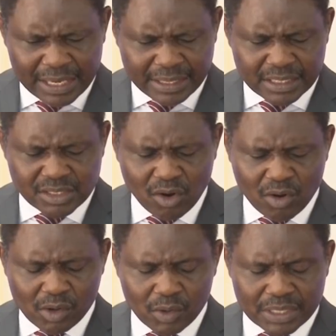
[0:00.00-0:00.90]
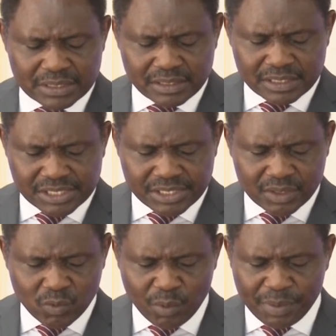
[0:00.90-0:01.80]
In this concluding
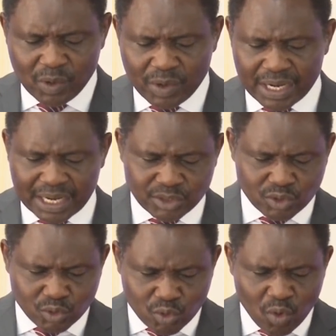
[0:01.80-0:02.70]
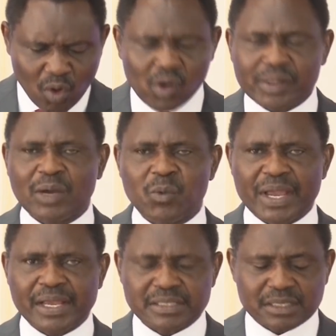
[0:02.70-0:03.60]
teaching, we'll be looking at two other
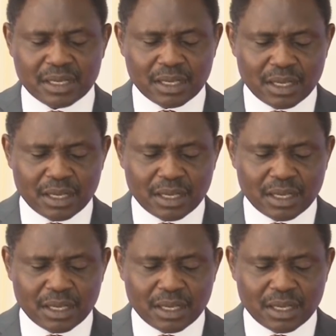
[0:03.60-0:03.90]
ways.